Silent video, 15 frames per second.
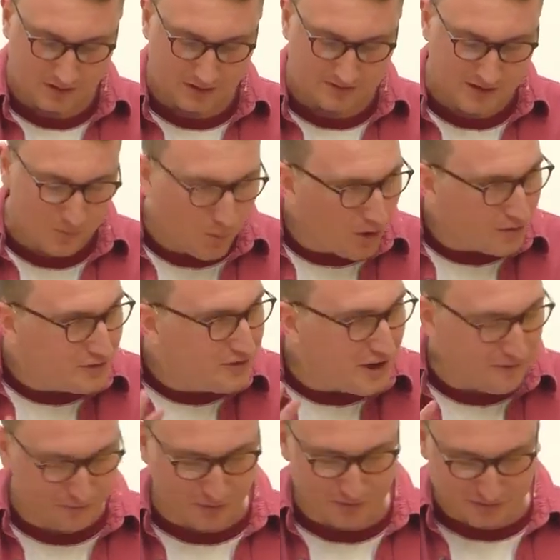See, what
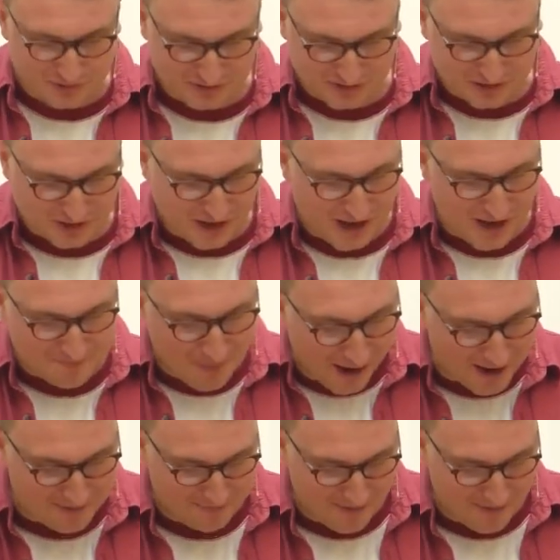difference might it